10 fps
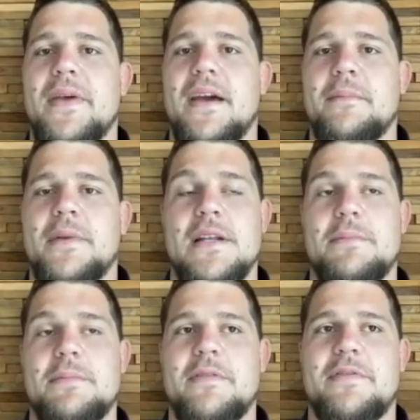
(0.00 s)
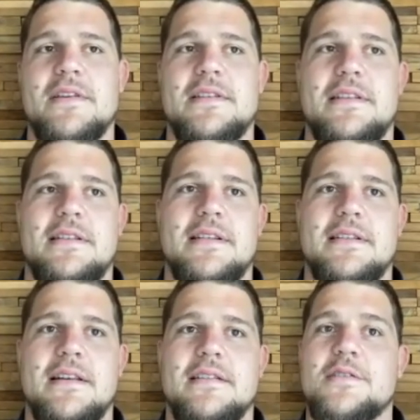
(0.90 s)
and at my first Six
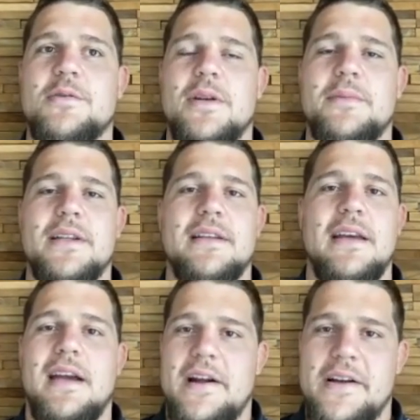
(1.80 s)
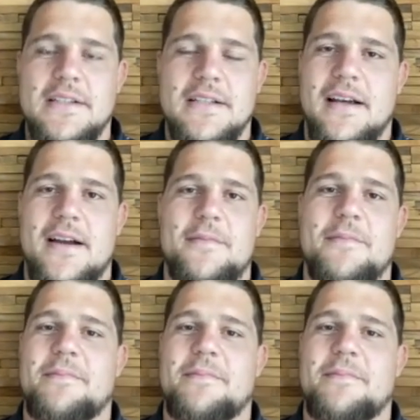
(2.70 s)
Nations tournament, I